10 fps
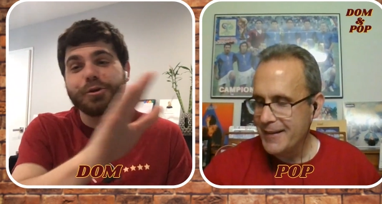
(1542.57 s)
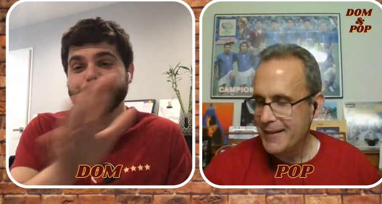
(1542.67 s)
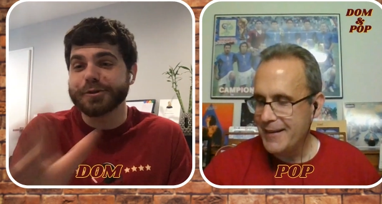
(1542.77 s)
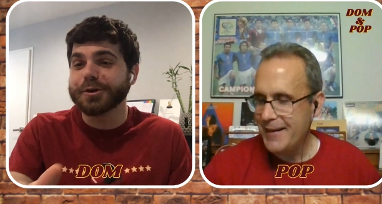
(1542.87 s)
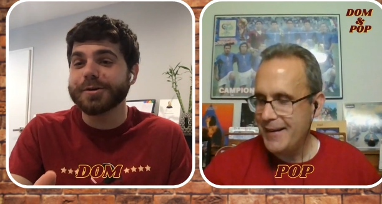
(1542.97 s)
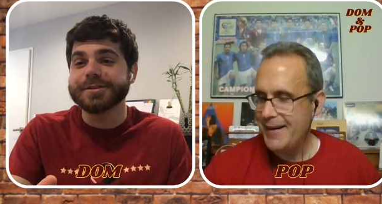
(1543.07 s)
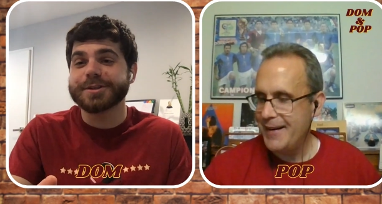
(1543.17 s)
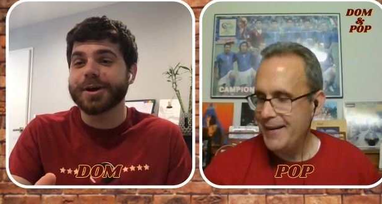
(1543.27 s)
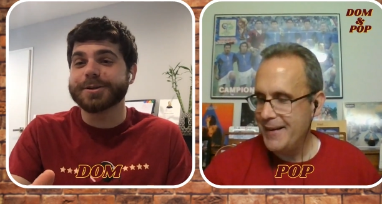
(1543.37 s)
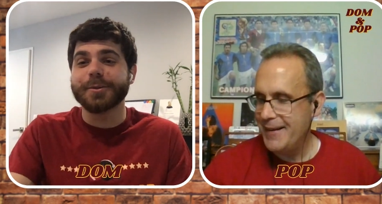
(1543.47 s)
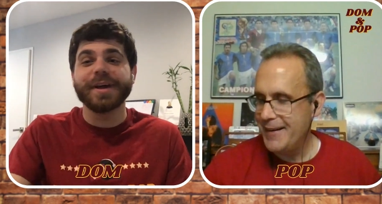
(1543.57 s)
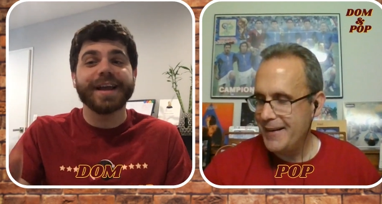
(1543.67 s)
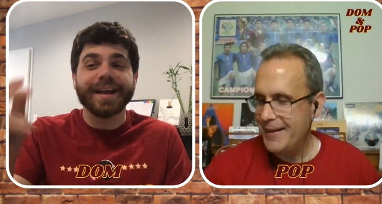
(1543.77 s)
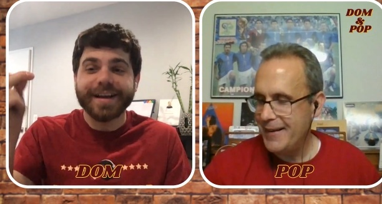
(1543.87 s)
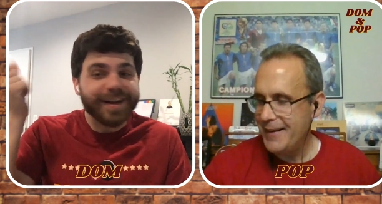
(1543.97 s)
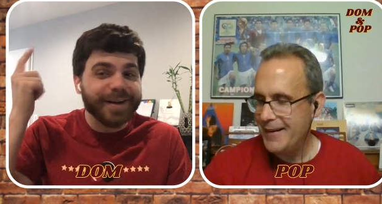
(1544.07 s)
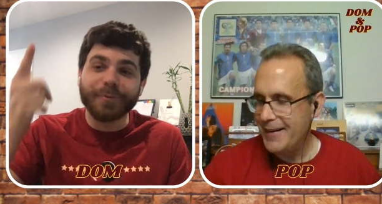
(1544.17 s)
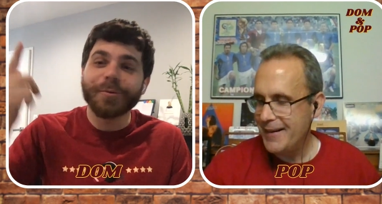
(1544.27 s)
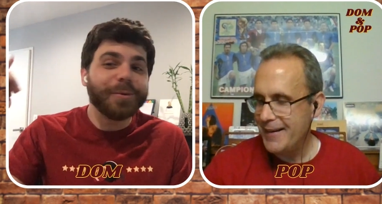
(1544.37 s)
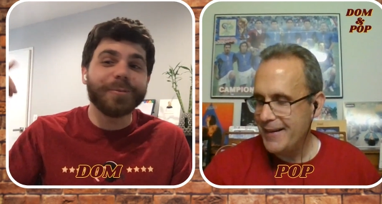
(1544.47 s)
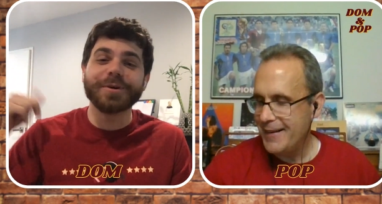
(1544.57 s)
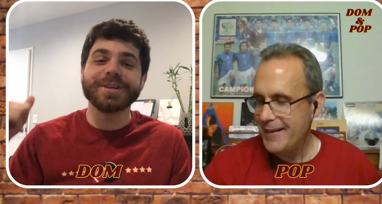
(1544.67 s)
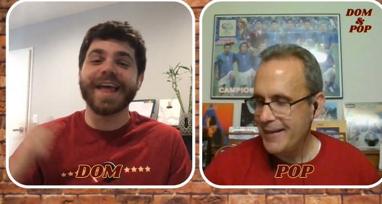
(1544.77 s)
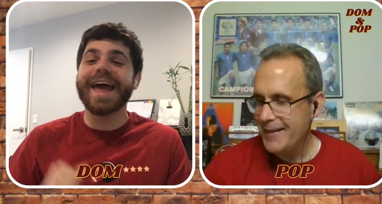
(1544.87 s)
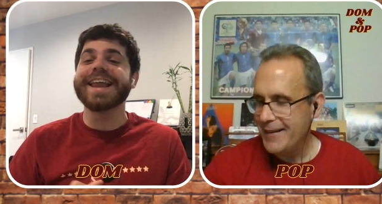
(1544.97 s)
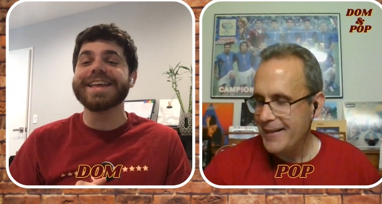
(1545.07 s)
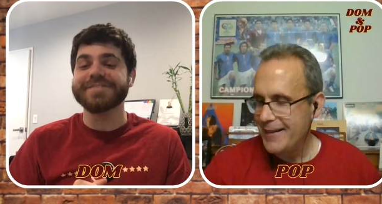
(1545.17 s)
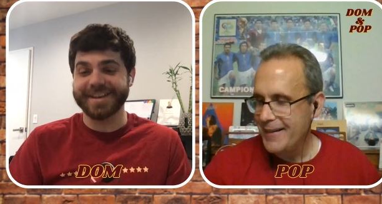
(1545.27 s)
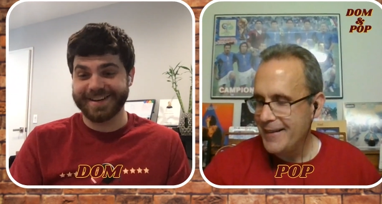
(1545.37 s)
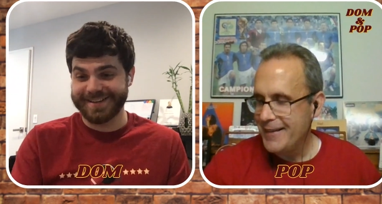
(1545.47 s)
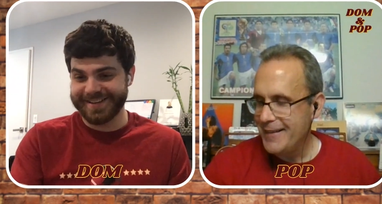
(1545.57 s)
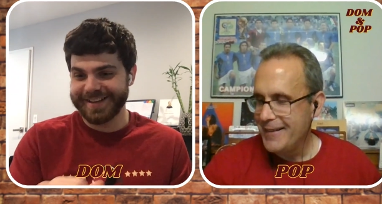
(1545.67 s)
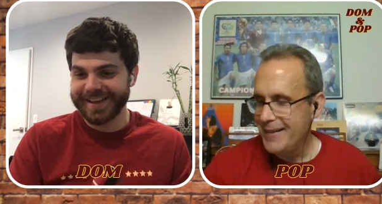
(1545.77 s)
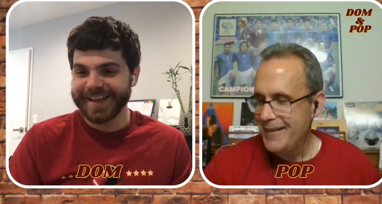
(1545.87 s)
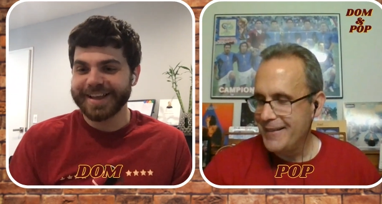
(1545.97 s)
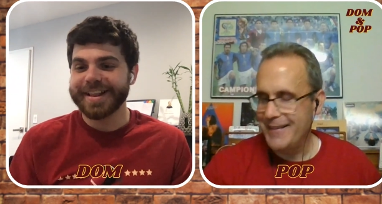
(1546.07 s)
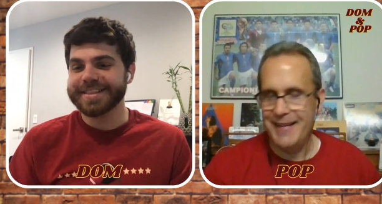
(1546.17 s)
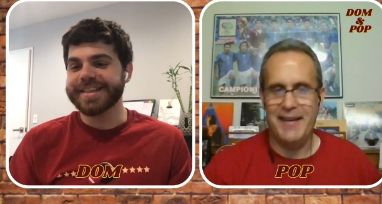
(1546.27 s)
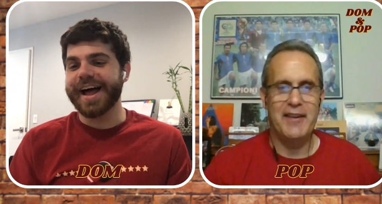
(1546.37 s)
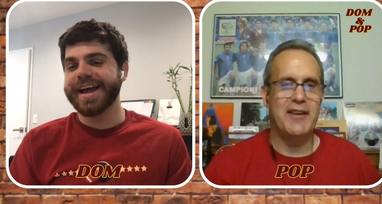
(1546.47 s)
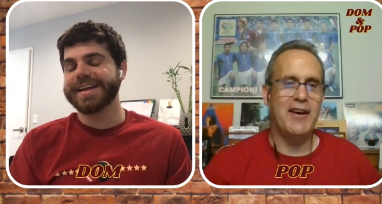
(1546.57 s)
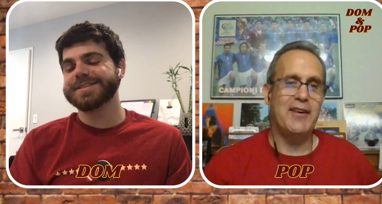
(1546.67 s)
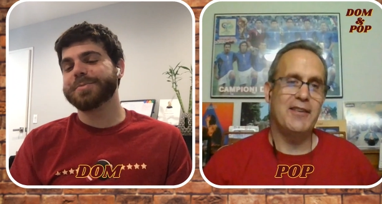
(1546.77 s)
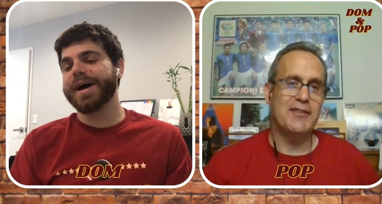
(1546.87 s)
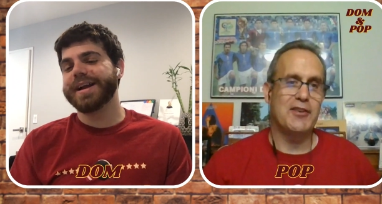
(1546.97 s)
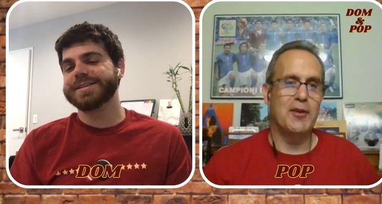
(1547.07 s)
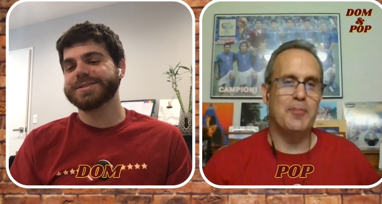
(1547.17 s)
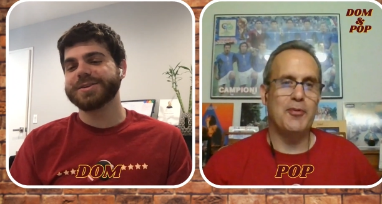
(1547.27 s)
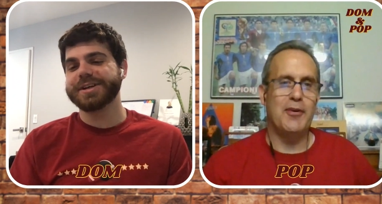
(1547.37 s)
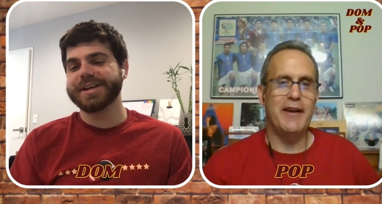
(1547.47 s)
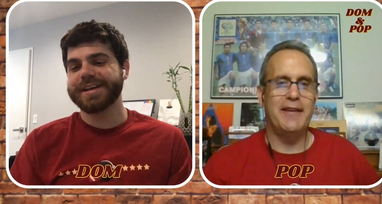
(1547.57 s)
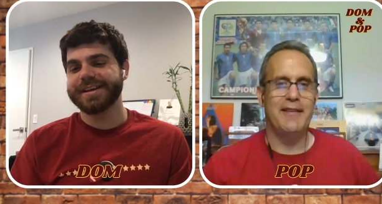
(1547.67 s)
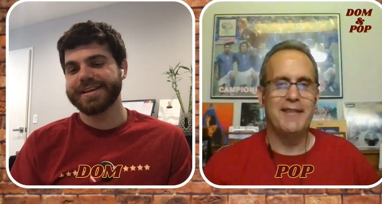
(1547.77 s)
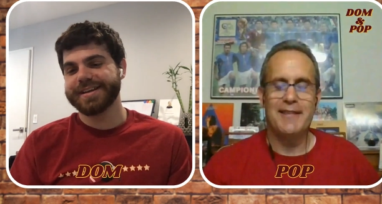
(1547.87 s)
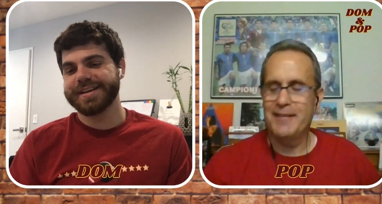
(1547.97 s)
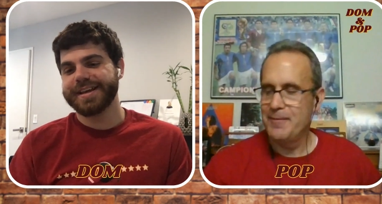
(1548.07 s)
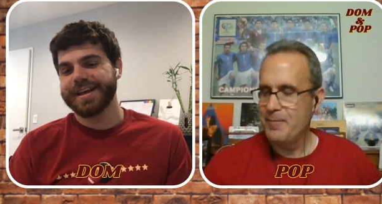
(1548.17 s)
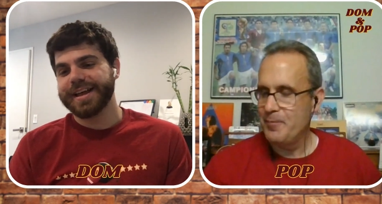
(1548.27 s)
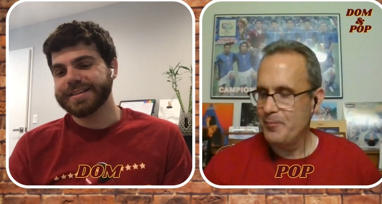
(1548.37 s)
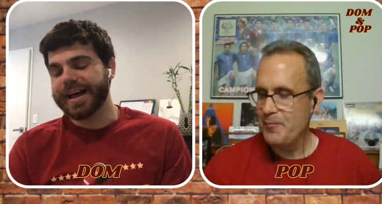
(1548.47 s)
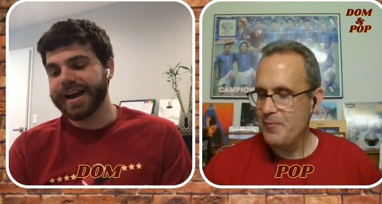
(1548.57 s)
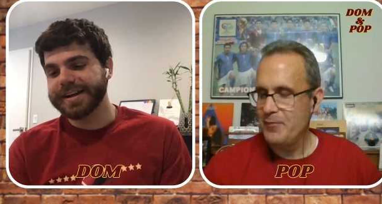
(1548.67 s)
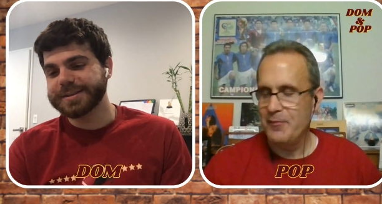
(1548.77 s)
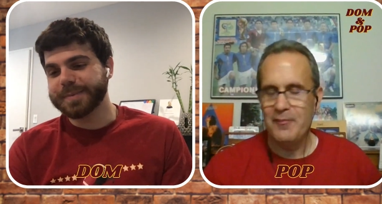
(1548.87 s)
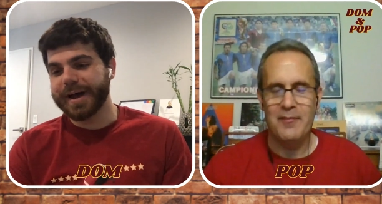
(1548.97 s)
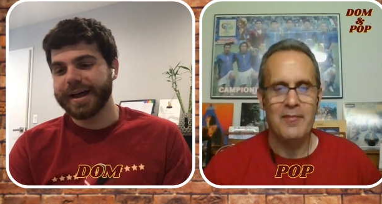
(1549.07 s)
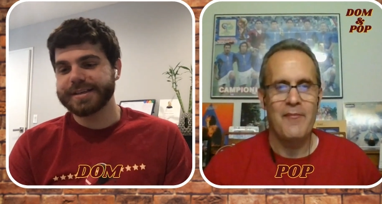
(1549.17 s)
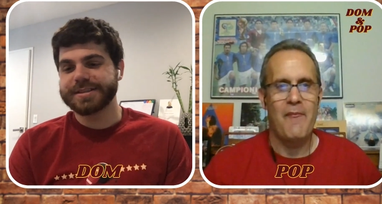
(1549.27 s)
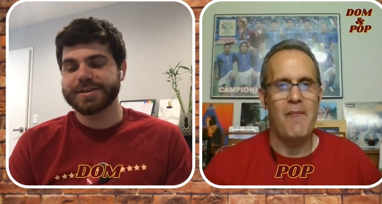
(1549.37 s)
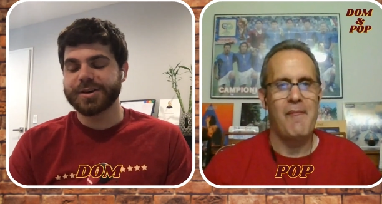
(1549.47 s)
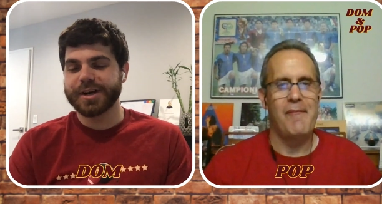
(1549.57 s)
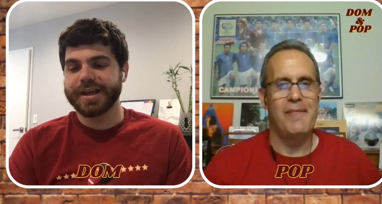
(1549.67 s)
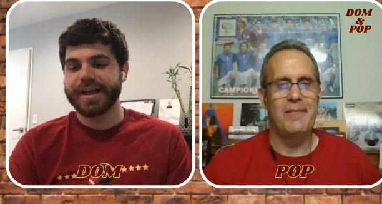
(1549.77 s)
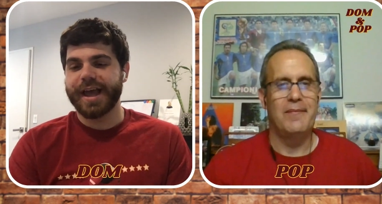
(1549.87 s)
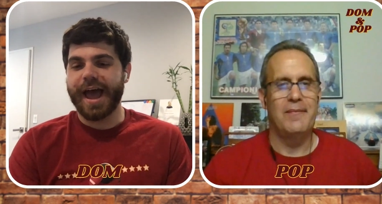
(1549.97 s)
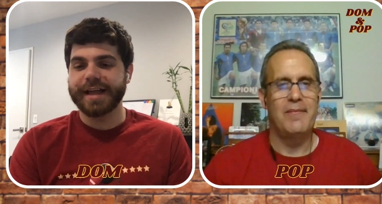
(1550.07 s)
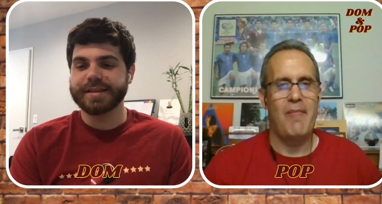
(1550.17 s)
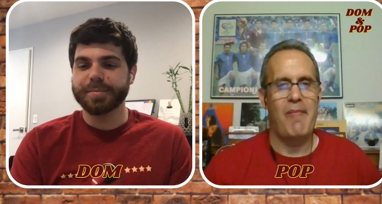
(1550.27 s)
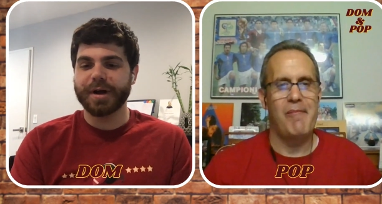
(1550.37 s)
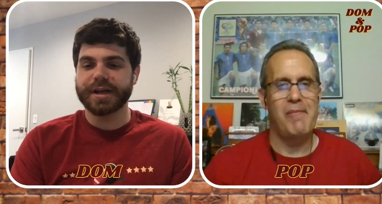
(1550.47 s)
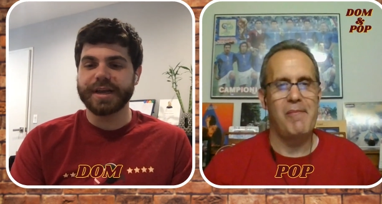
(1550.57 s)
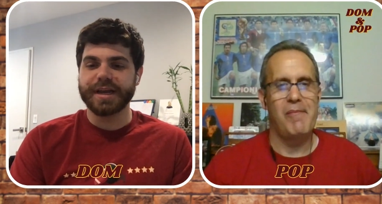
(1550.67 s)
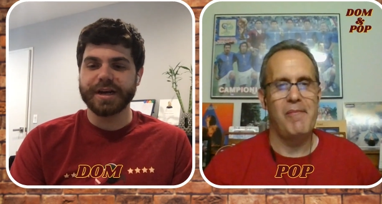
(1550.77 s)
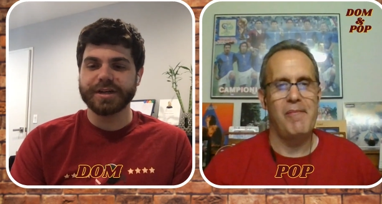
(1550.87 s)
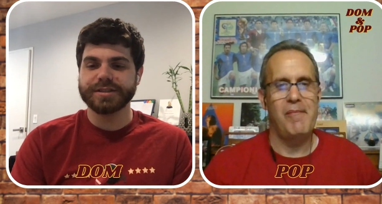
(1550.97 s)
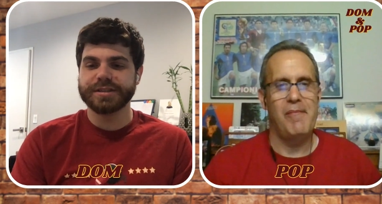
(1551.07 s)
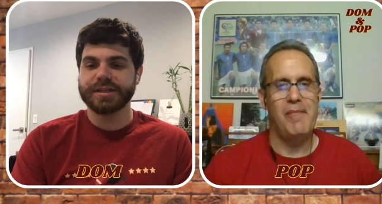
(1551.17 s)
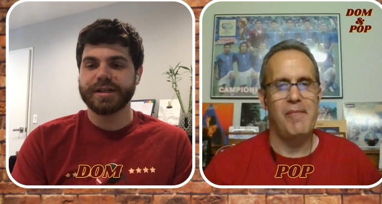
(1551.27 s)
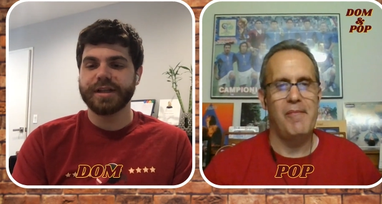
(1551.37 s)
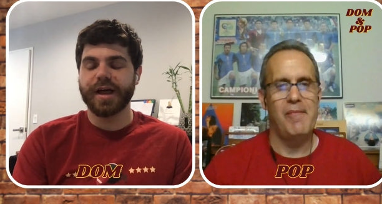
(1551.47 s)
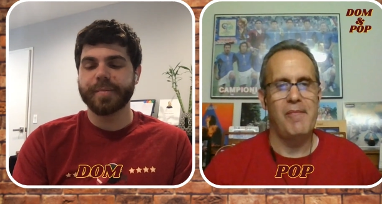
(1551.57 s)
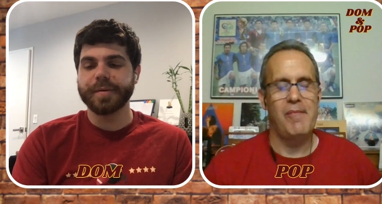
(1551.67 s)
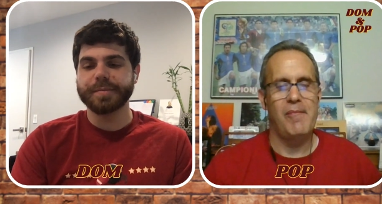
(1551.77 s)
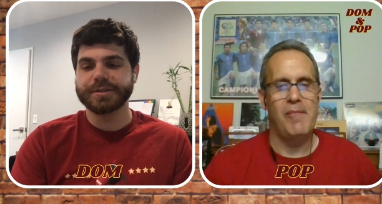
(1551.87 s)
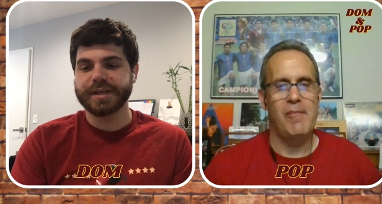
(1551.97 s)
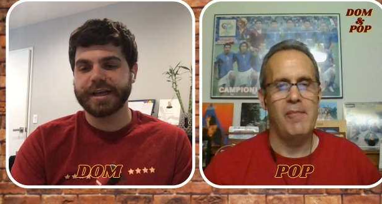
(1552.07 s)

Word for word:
Speaker 1: for two to start the week, we're dead even.
Speaker 2: Lions, there you go. That's a good three. Point.
Speaker 1: Lions minus three at the Buccaneers. A lot of people saying